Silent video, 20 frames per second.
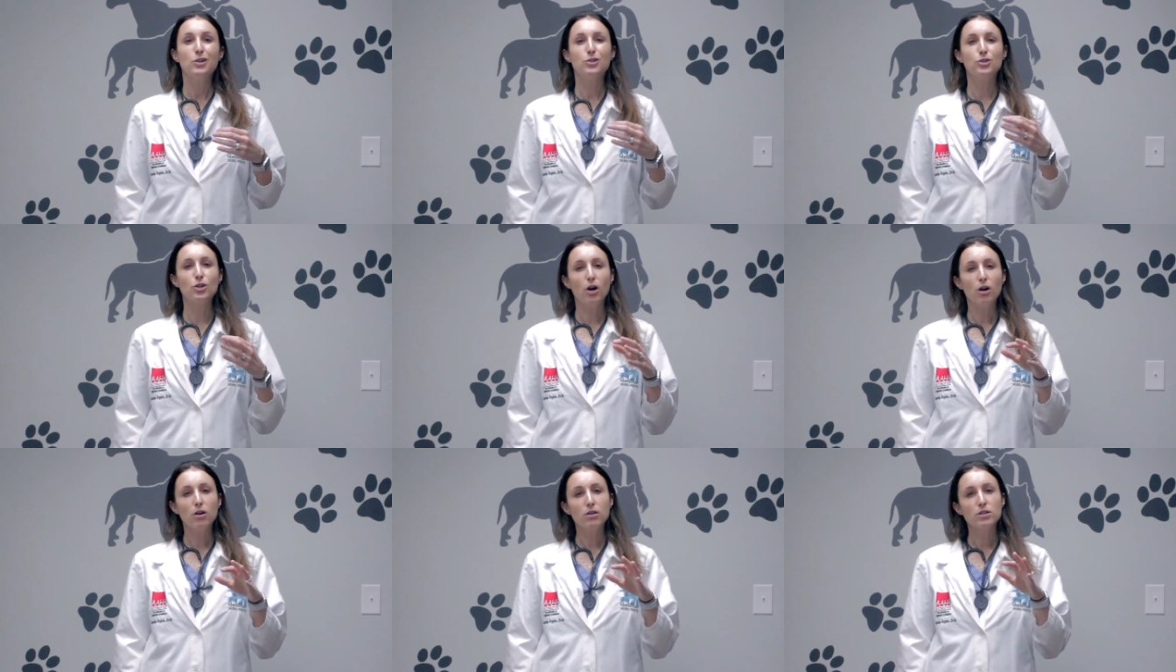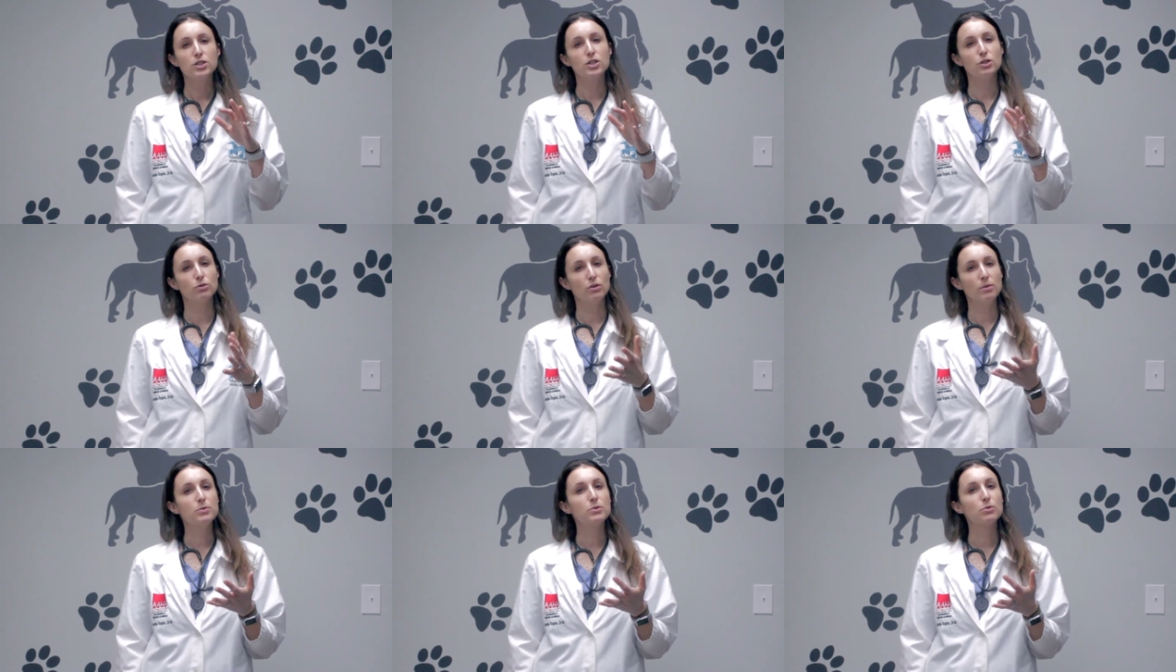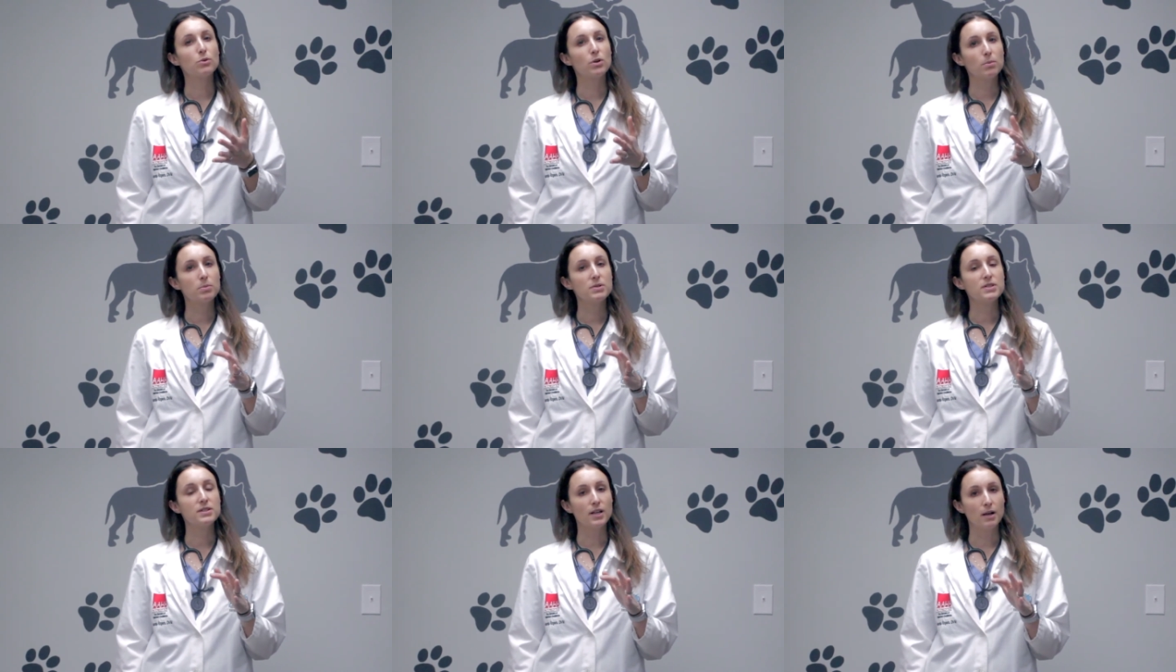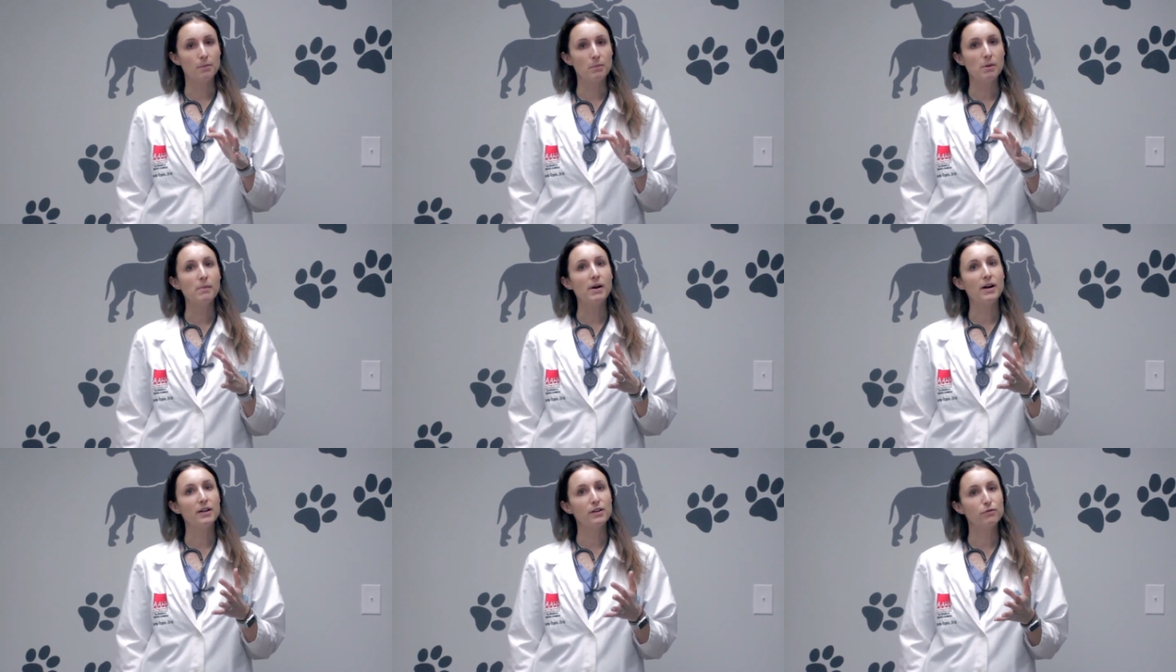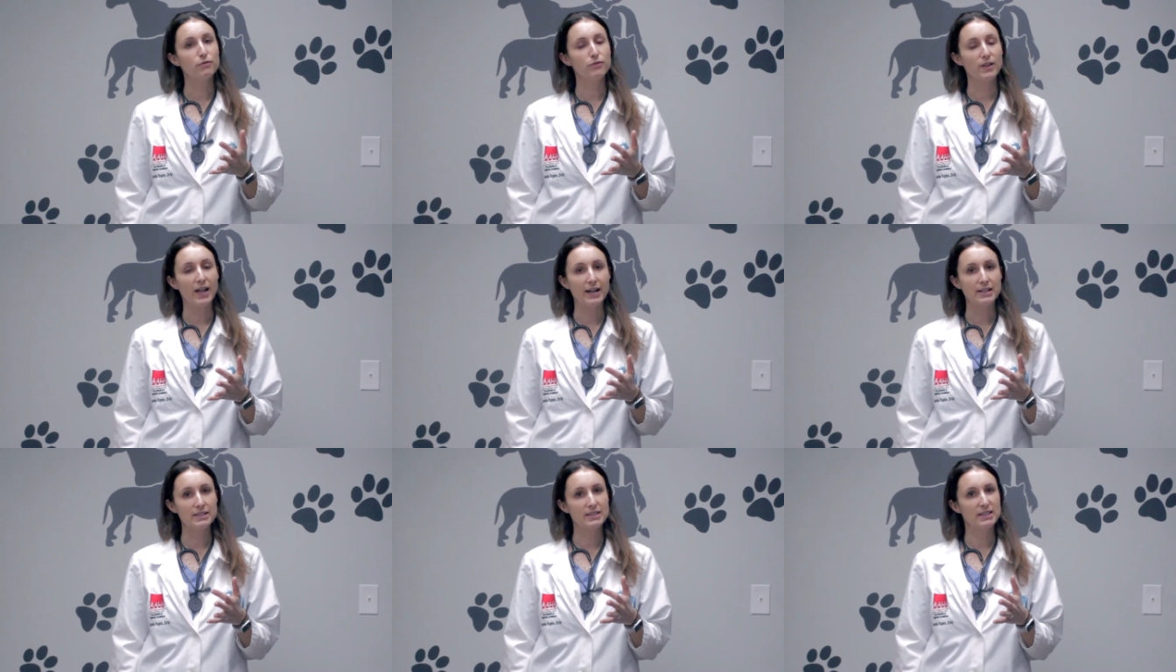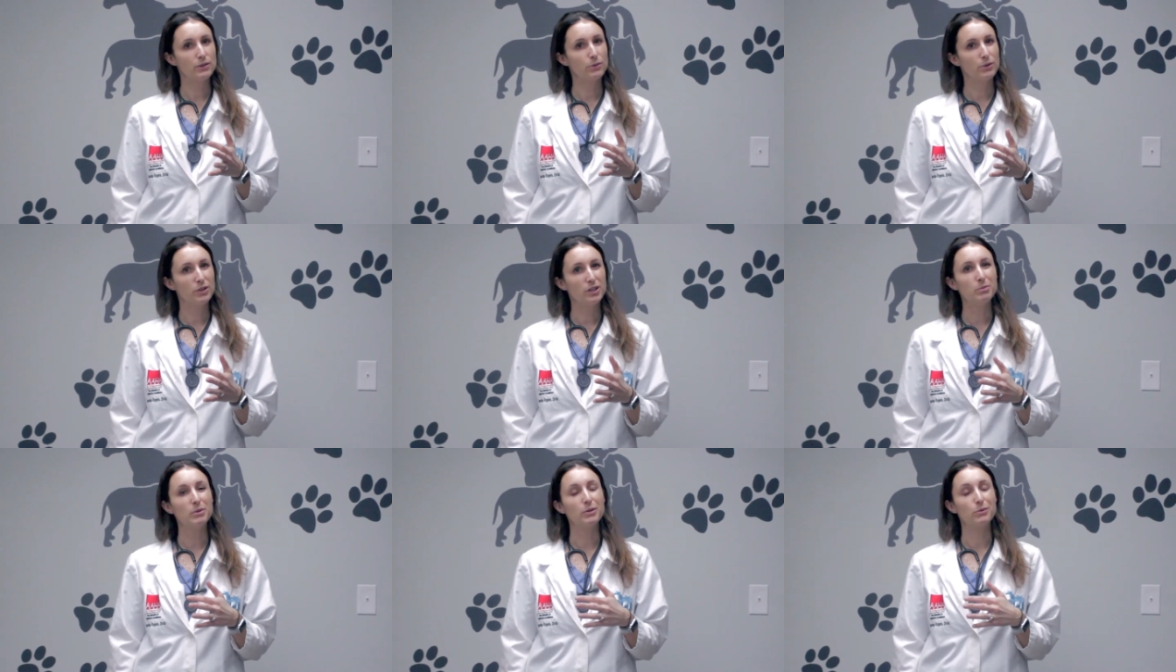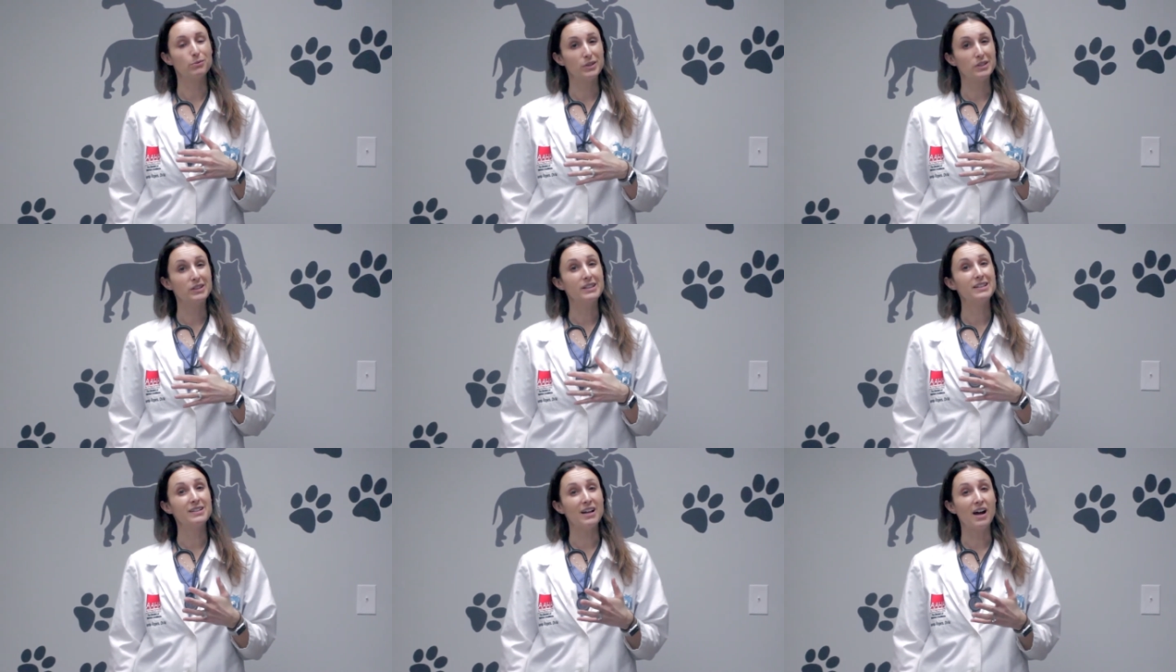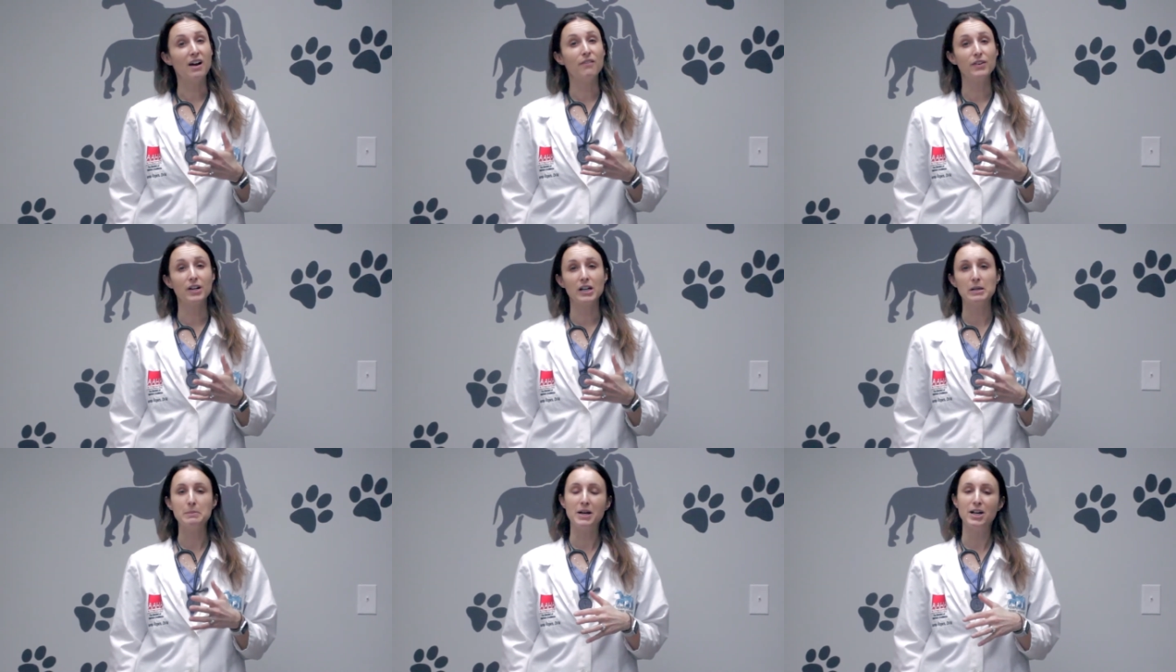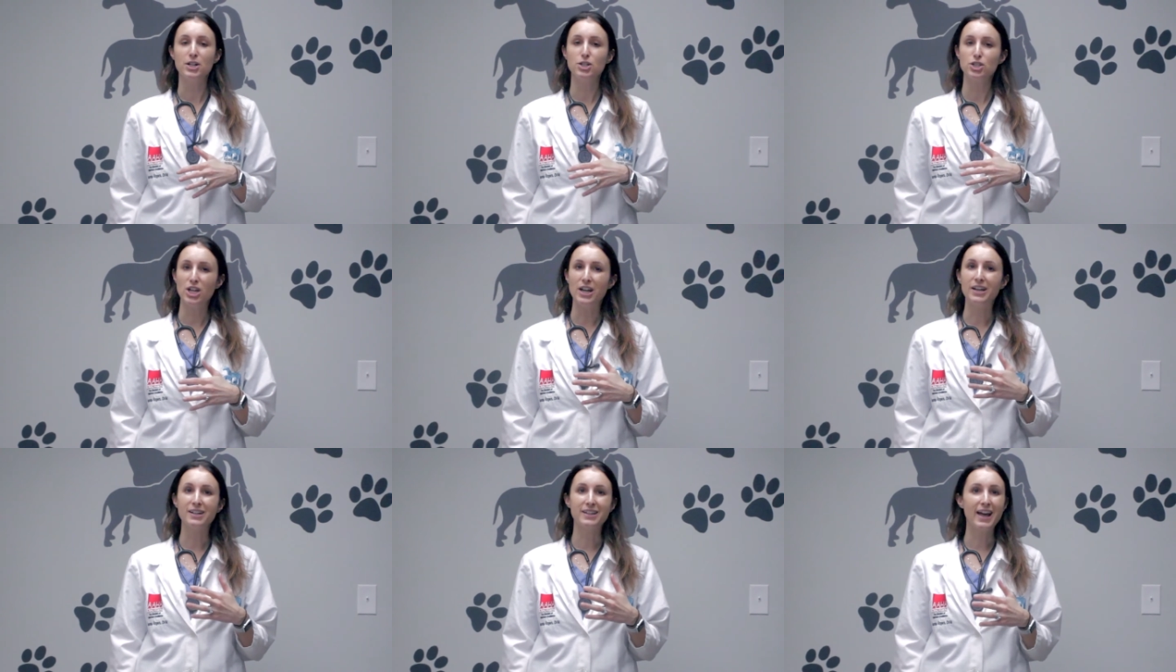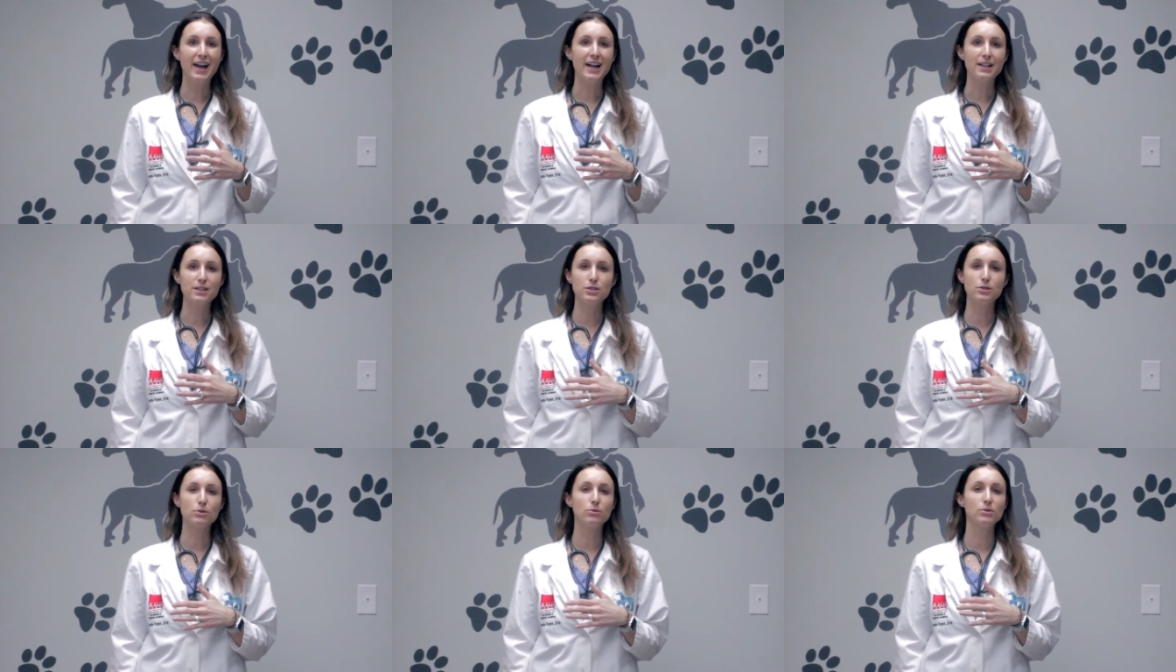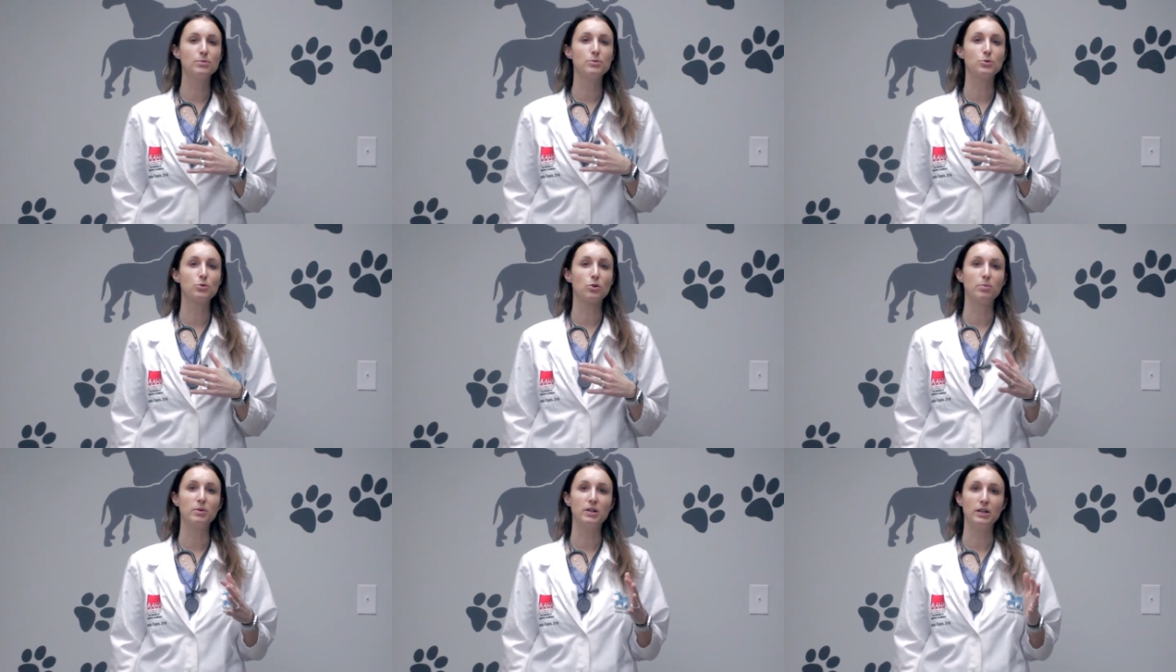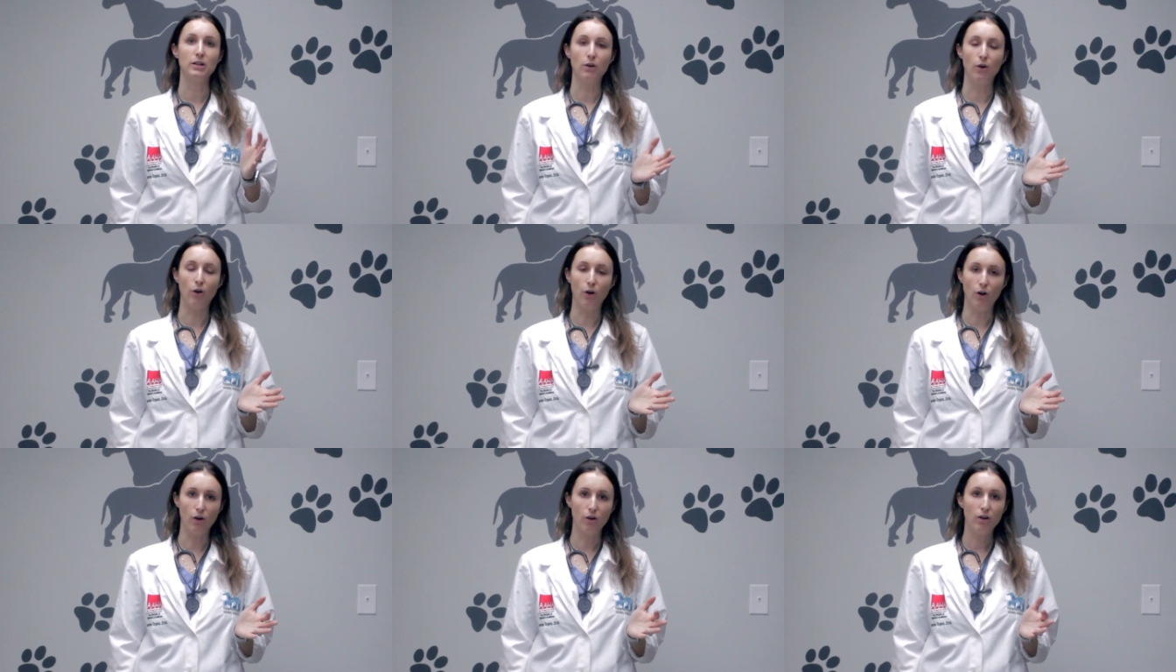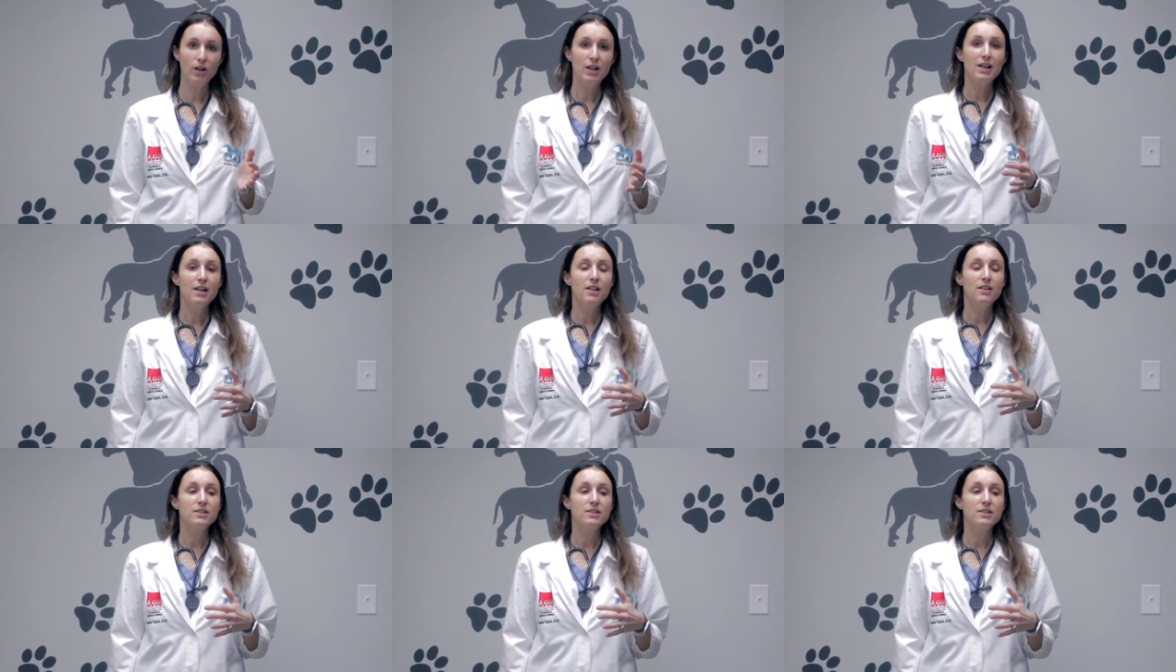Dogs do absorb some amount of flaxseed oil, but really not very much, and cats don't absorb it at all.